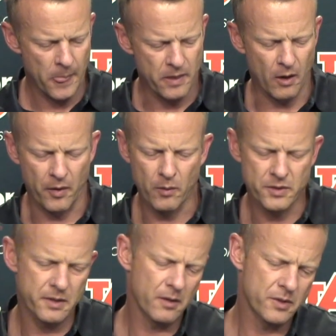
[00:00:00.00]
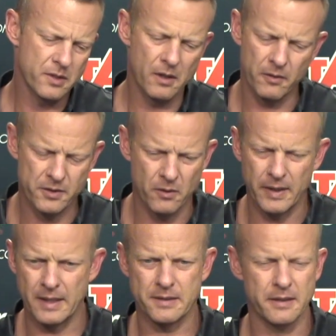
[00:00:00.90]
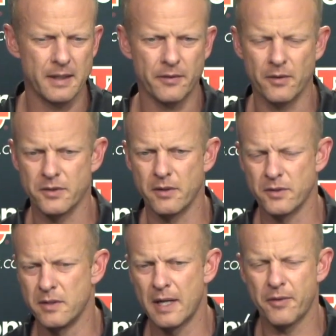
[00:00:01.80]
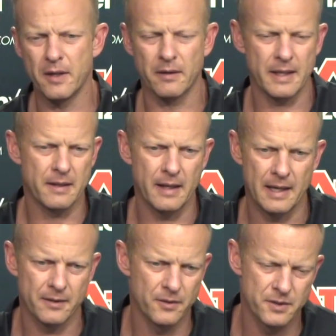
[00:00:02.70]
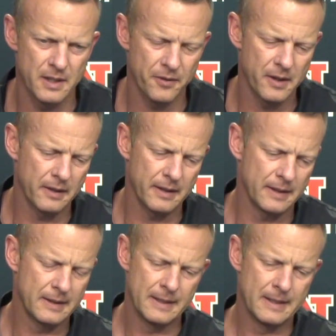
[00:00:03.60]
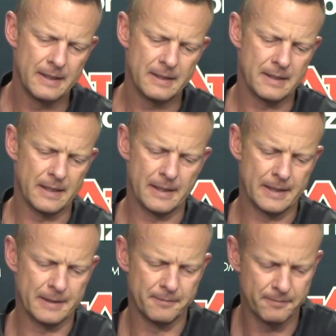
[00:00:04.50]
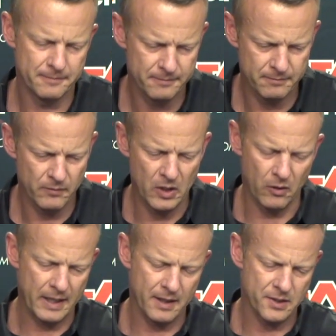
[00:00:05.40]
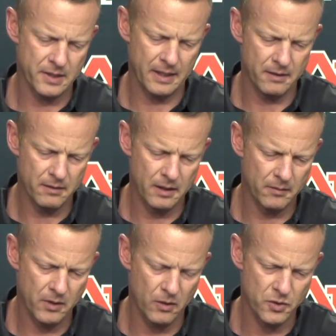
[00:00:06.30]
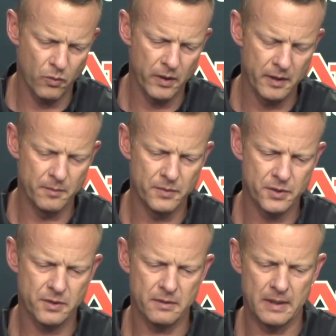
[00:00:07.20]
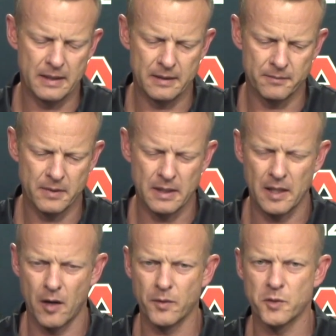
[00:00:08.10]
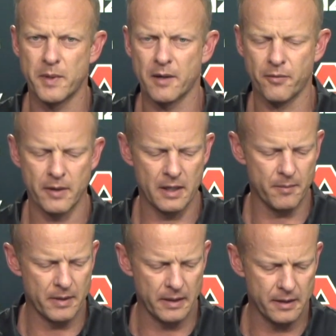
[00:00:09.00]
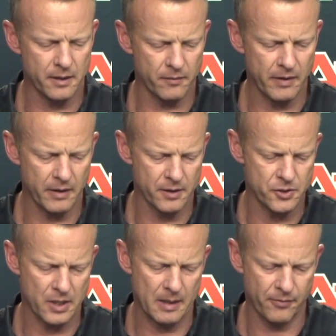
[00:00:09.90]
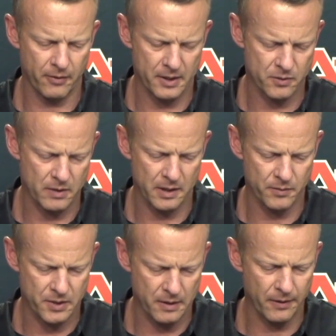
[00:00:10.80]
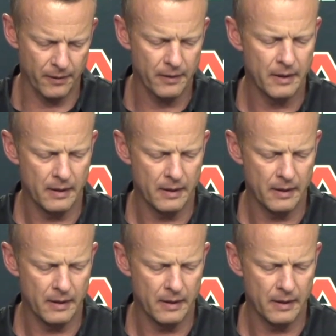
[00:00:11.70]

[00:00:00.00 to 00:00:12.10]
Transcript: no, there was there was no there's no incident. There's there's nothing like that. There's nothing that. Um, you know, like I said, um, Coach Williams, um, I got a lot of respect for him, and he did a very good job for us while he was here